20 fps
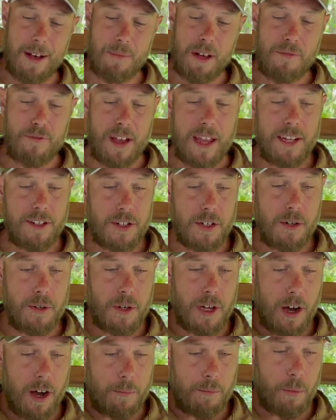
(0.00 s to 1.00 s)
They do
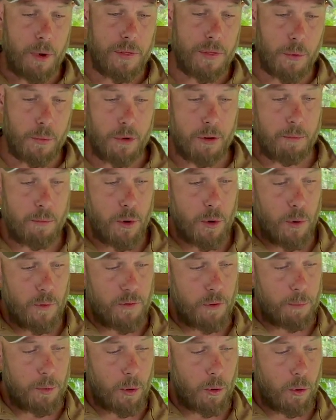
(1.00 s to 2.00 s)
come with a
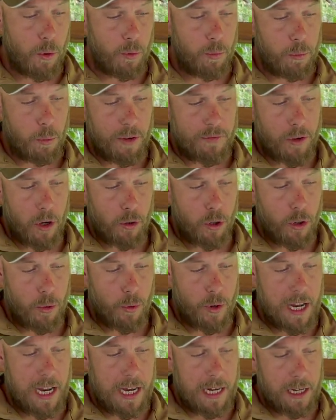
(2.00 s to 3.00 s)
removable, we've got
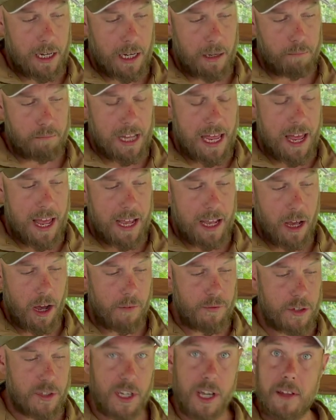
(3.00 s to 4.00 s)
green ear
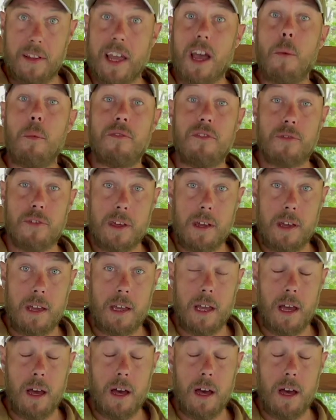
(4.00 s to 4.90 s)
covers here, they come with the